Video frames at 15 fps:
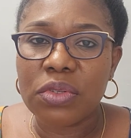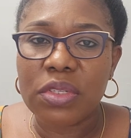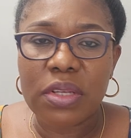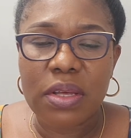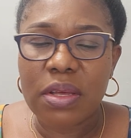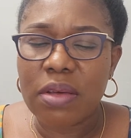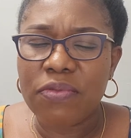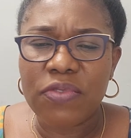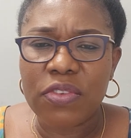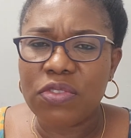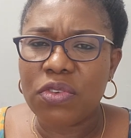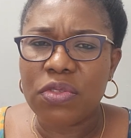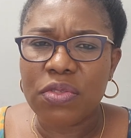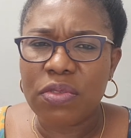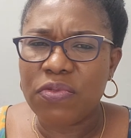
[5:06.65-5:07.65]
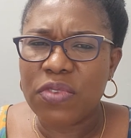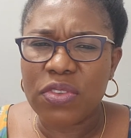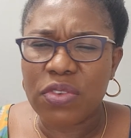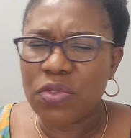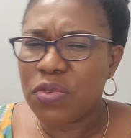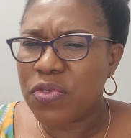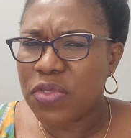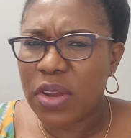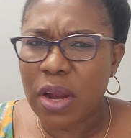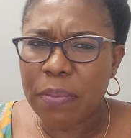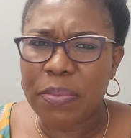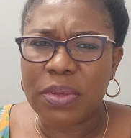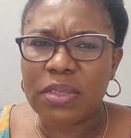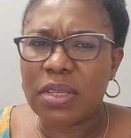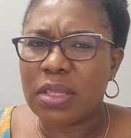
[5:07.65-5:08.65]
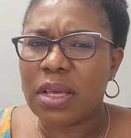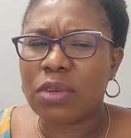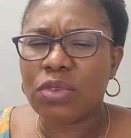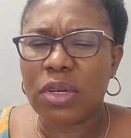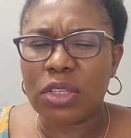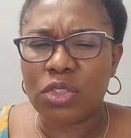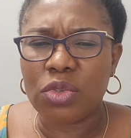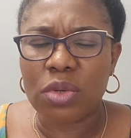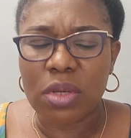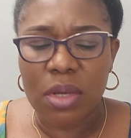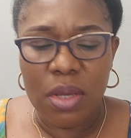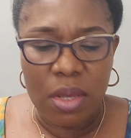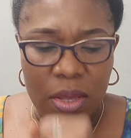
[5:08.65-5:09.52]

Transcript: therapist that actually took